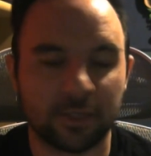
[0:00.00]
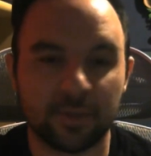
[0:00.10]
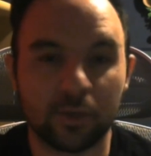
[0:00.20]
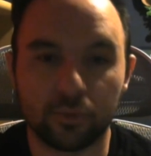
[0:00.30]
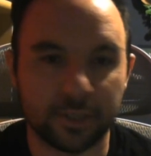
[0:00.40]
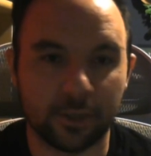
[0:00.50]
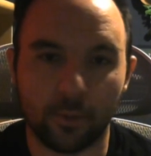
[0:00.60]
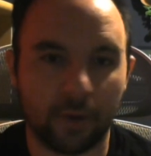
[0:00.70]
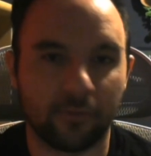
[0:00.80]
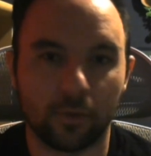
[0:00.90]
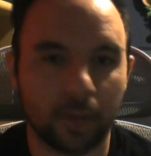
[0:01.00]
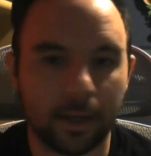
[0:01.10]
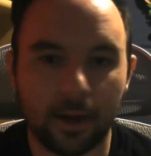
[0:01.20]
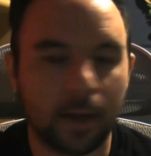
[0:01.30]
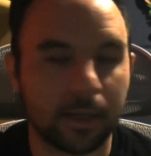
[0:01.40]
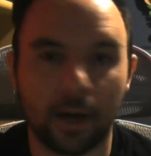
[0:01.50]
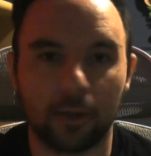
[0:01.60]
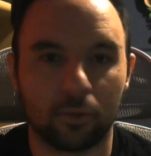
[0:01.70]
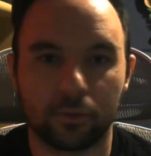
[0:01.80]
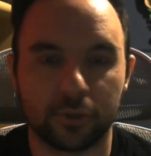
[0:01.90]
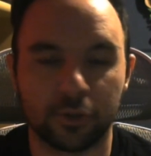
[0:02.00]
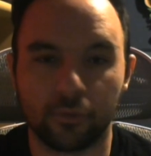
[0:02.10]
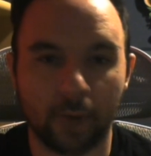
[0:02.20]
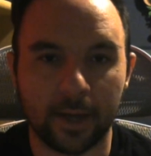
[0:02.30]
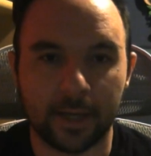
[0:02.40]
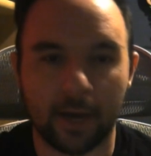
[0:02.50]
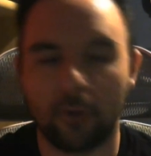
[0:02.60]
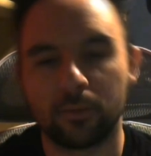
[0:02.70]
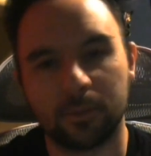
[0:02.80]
a Duel Secret Rare for like a dollar or two right now,